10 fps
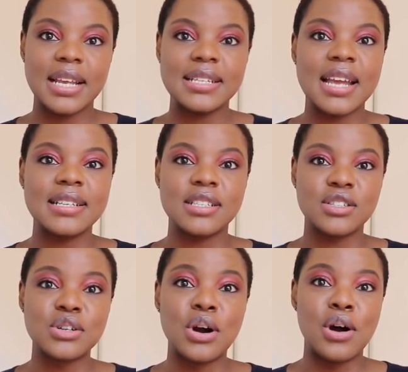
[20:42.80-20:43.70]
it takes a
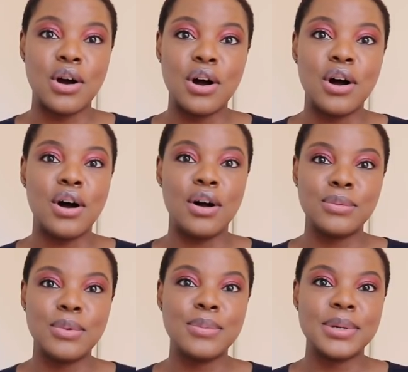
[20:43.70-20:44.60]

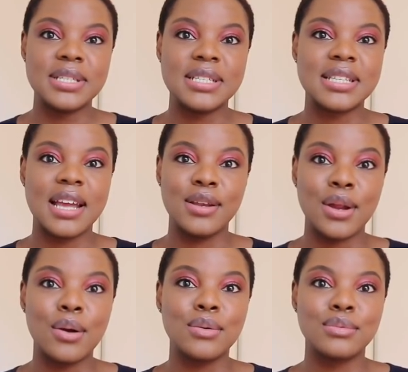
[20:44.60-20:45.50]
strong woman to say
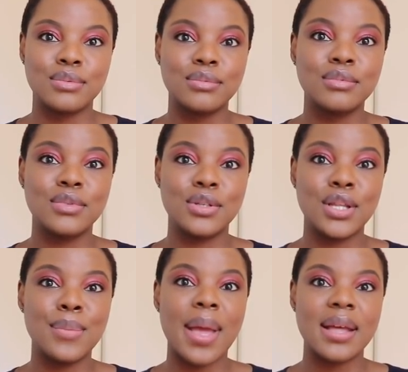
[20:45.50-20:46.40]
no to
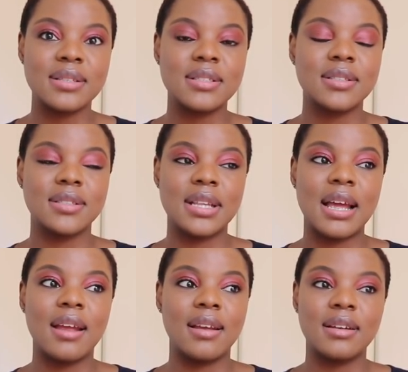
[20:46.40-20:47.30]
the meds.
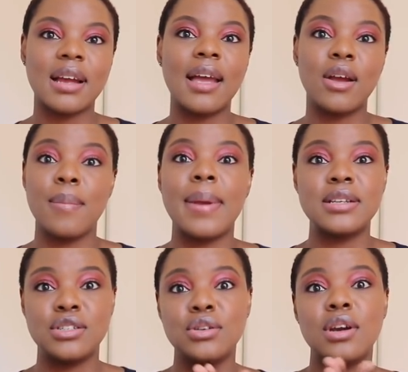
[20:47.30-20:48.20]
Like, I
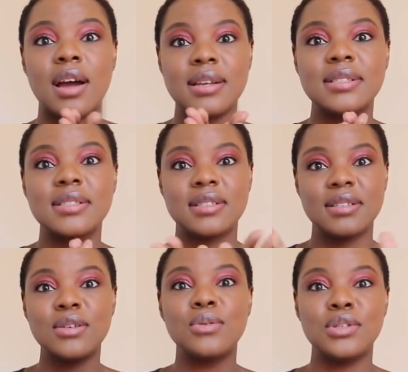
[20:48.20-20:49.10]
commend you guys
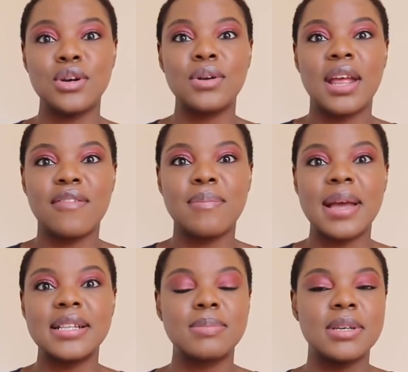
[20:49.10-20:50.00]
who don't have
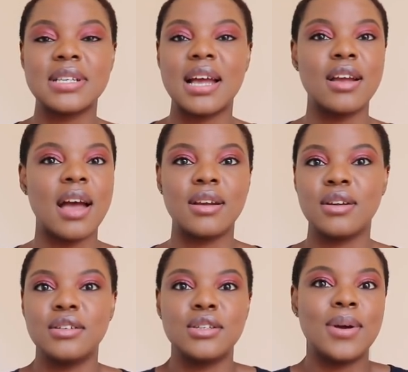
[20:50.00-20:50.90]
meds, because I
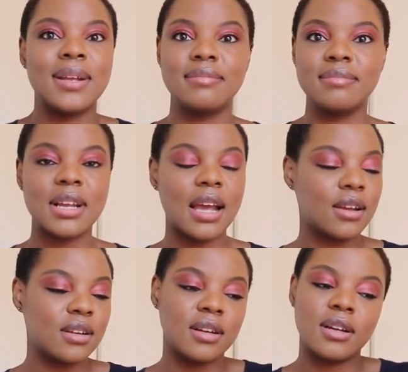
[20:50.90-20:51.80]
couldn't do it. I
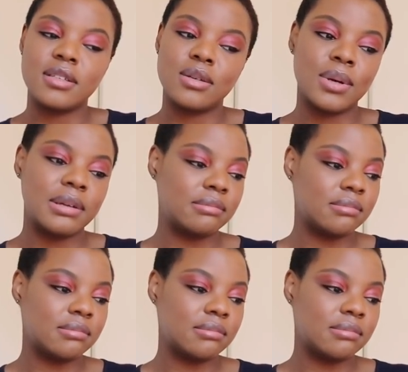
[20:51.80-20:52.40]
could not do it.